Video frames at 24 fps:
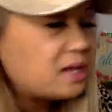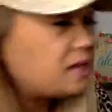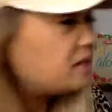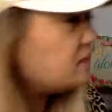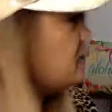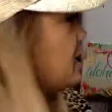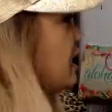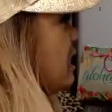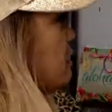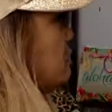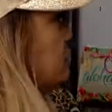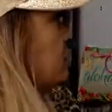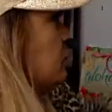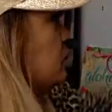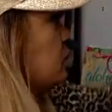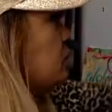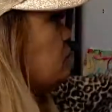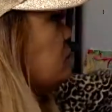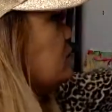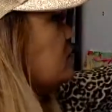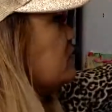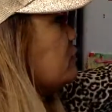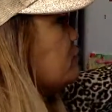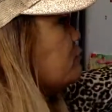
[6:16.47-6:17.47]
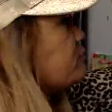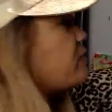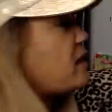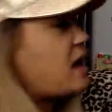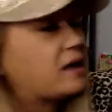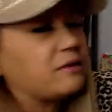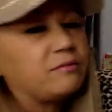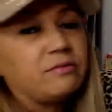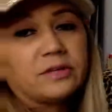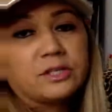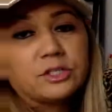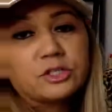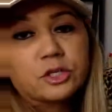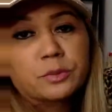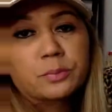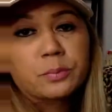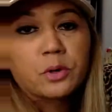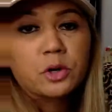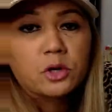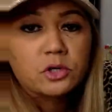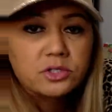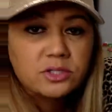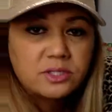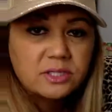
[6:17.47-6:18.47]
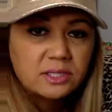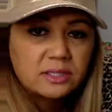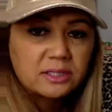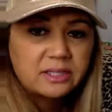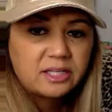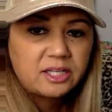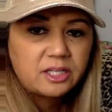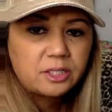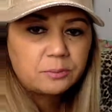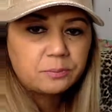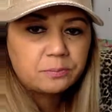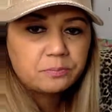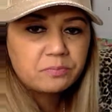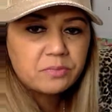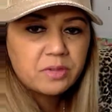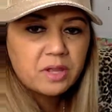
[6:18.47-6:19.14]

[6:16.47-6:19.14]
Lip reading: Now, you need 500 personally.